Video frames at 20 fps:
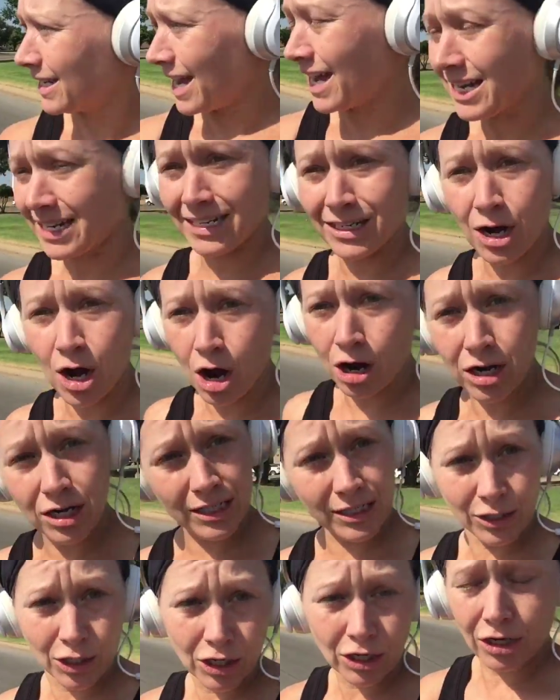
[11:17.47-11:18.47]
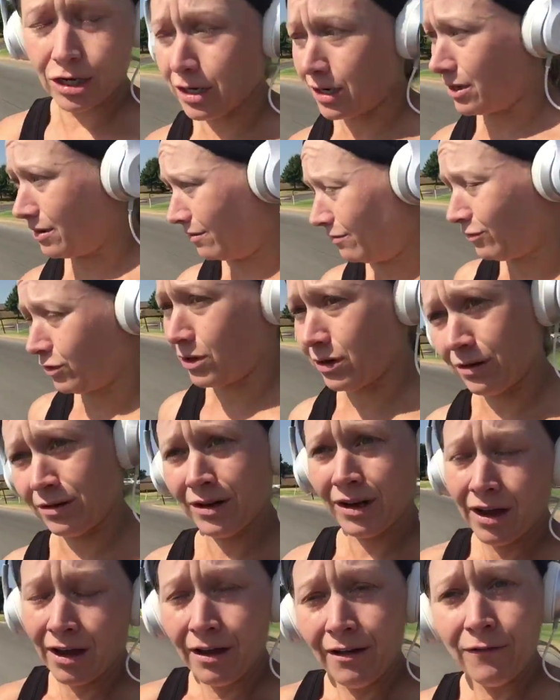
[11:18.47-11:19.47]
kind of aren't as good, and for
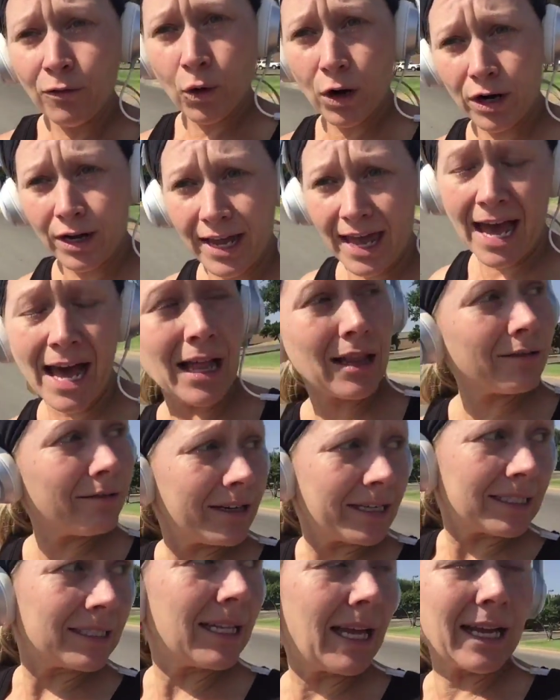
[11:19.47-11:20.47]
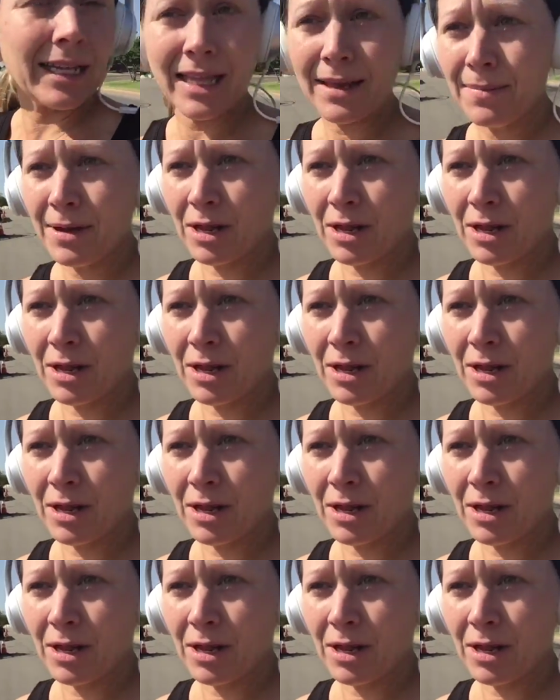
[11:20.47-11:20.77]
400 calories, like, they